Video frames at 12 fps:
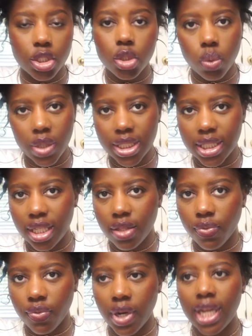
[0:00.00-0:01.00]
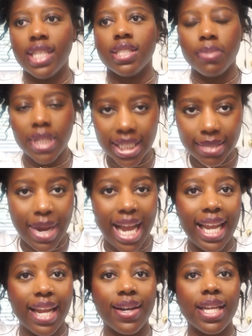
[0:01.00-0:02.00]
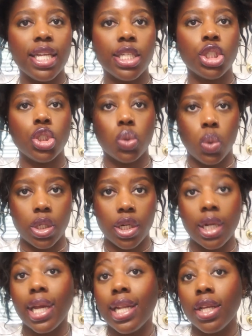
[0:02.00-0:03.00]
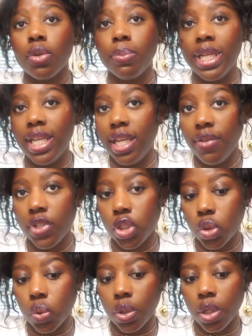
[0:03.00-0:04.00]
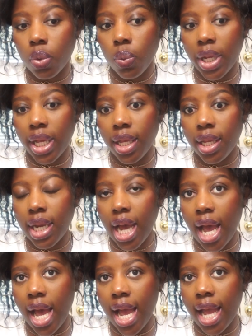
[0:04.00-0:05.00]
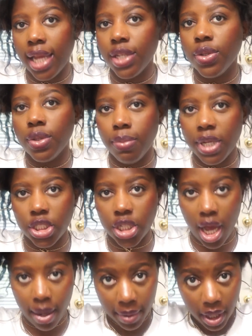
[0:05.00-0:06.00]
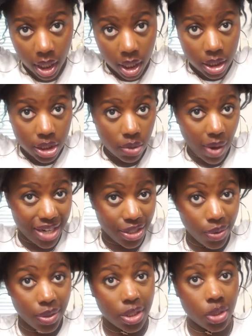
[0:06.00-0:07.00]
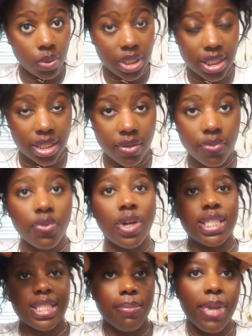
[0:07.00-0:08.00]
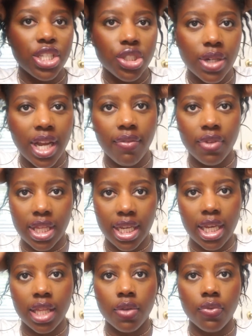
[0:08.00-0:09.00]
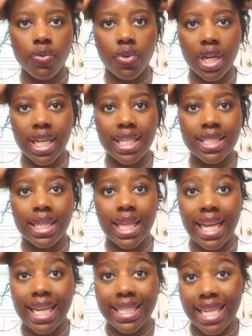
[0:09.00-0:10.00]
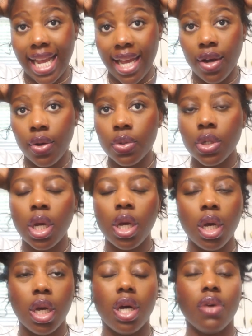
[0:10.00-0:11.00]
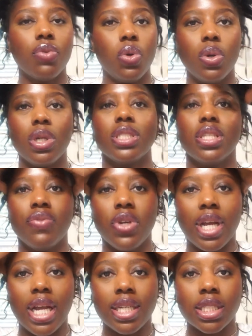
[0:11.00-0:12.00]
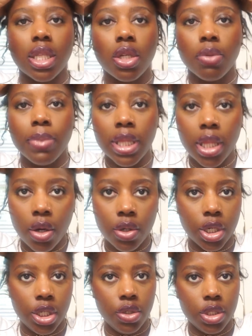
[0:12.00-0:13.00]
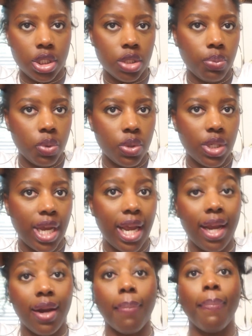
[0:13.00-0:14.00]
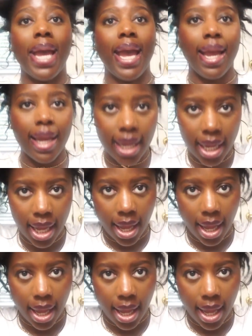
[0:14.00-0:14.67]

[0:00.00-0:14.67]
twist in the front is because my hair is shorter, and it'll be even shorter when I do the big chop. So I do the twist in the front to make sure everything in the front is laying down. Of course, if your hair is a little bit longer, you can just pull your hair back,